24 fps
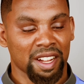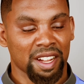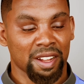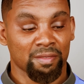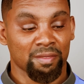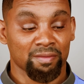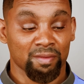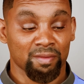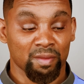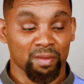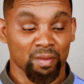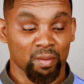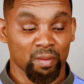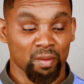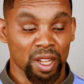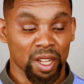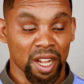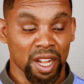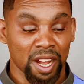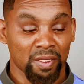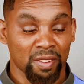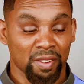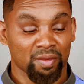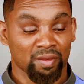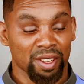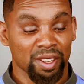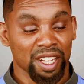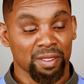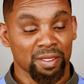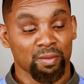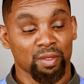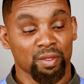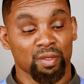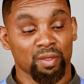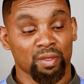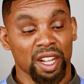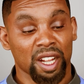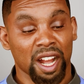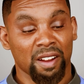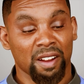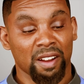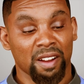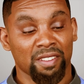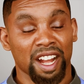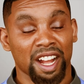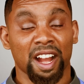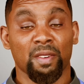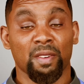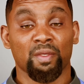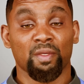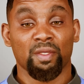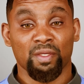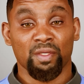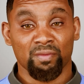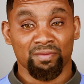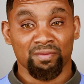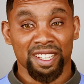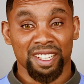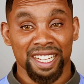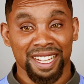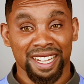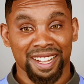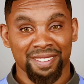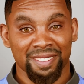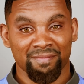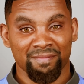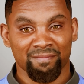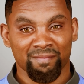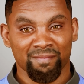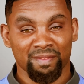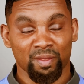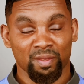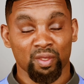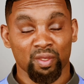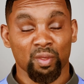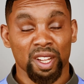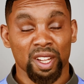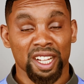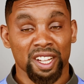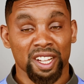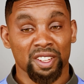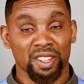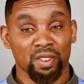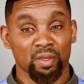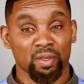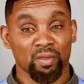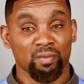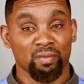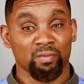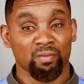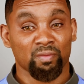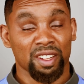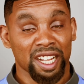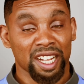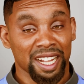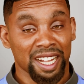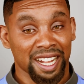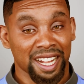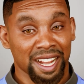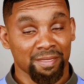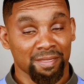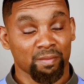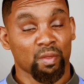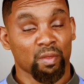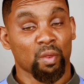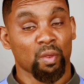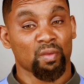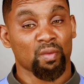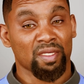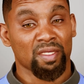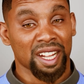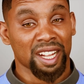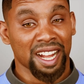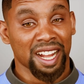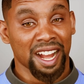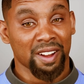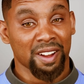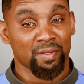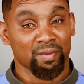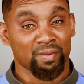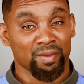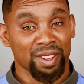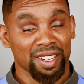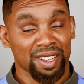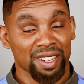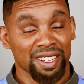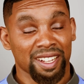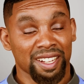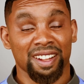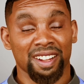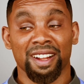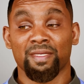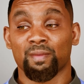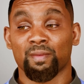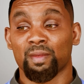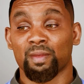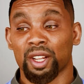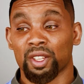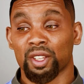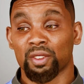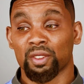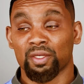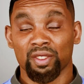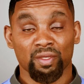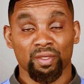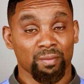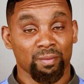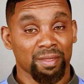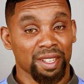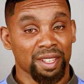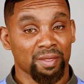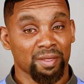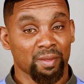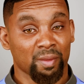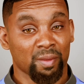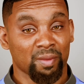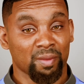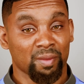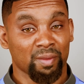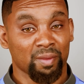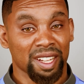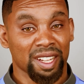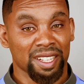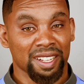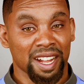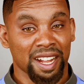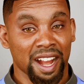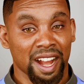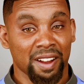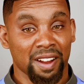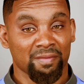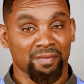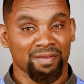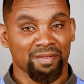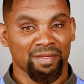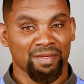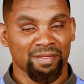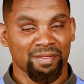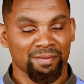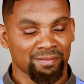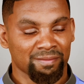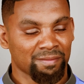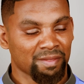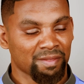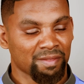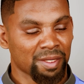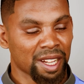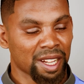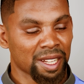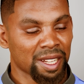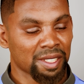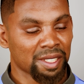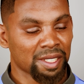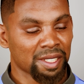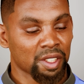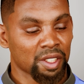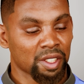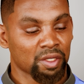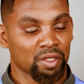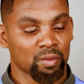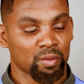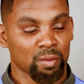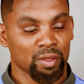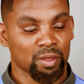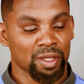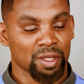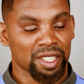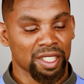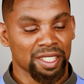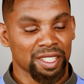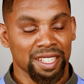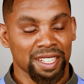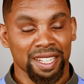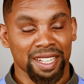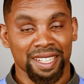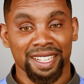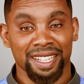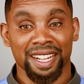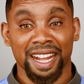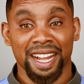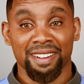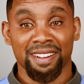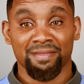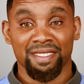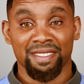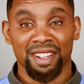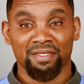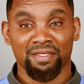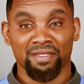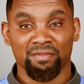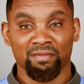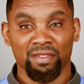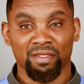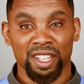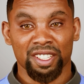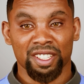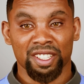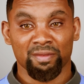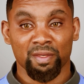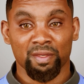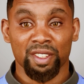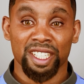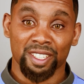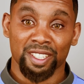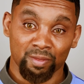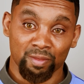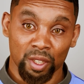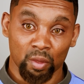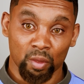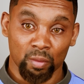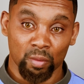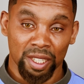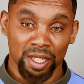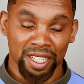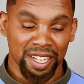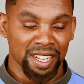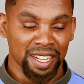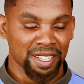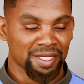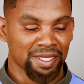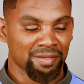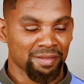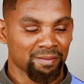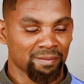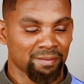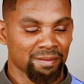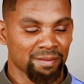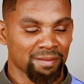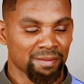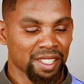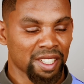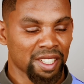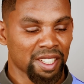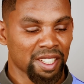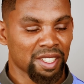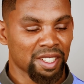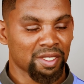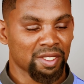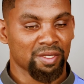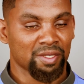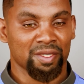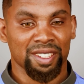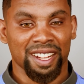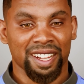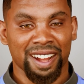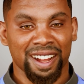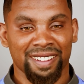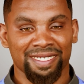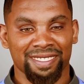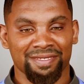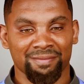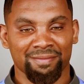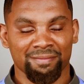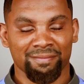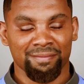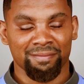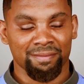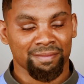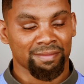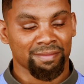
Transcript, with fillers: uh, for Android, and we also have Unreal VCAM. So you can use VCAM on the Android, what used to be on the iPhone, right? So we're gonna select Live Link Face because that's what we need. Click on that